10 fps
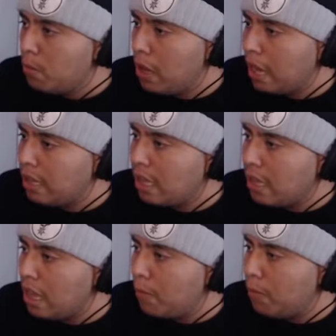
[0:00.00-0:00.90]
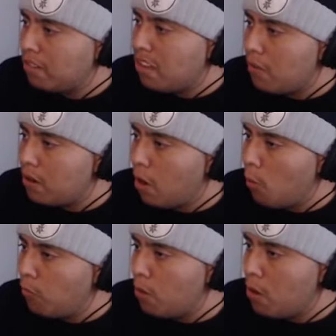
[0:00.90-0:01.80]
But I think the MP7
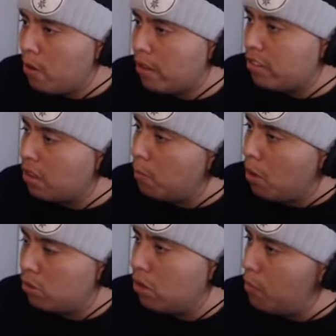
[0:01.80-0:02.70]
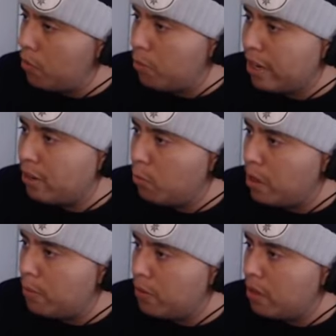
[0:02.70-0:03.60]
overall is the most overrated weapon.